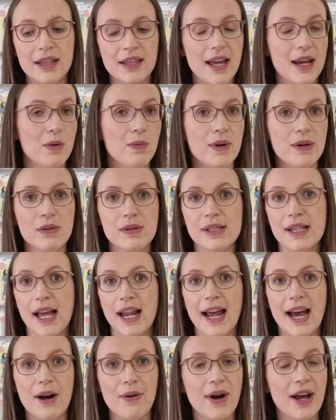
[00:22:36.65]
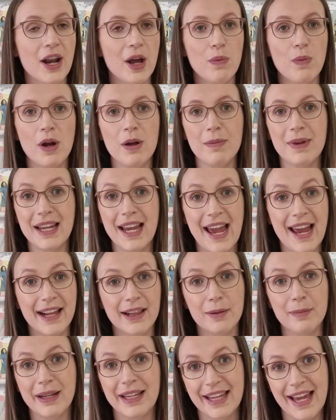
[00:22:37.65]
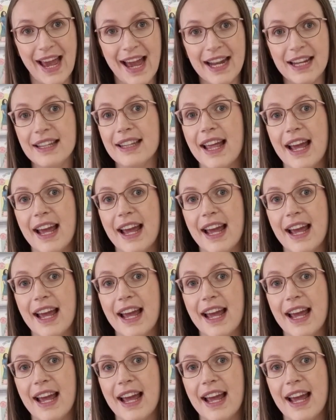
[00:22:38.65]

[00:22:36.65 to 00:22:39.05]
they will sell out and I won't be getting them again.